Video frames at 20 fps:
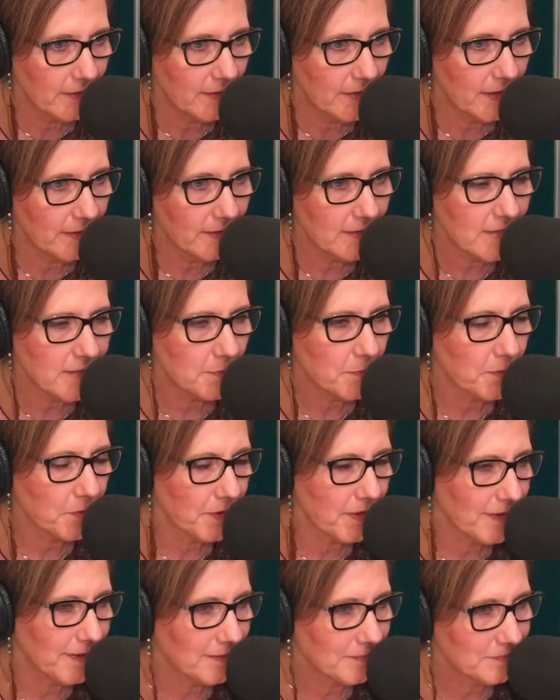And let's
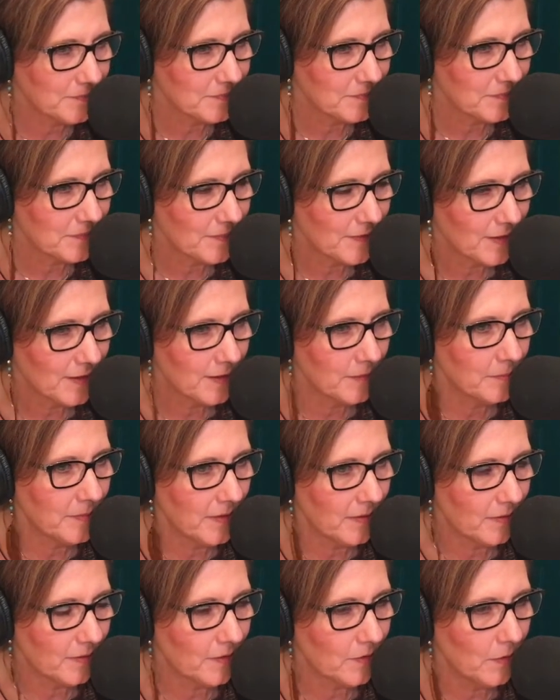bring
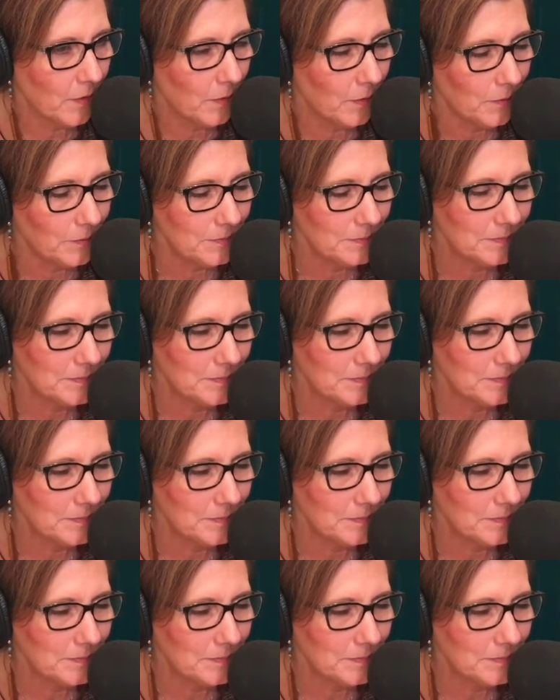America home.